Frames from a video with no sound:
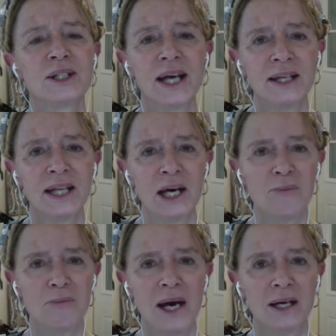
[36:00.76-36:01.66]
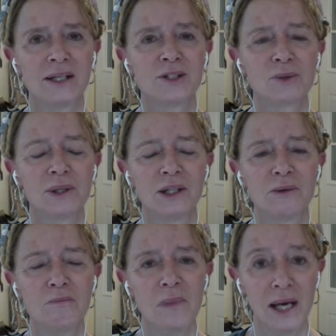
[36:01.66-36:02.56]
get that back is really the
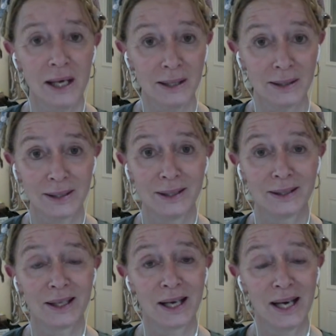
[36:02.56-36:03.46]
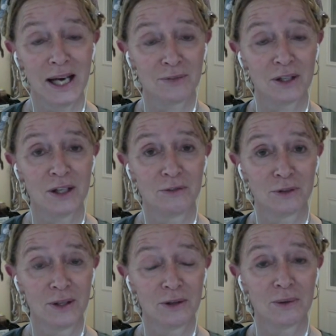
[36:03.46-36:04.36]
main thing that I have to
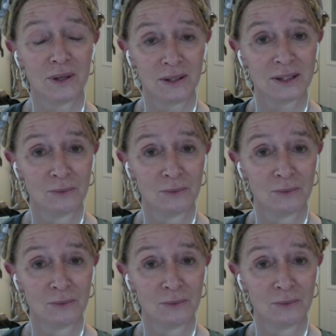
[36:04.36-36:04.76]
offer other uh,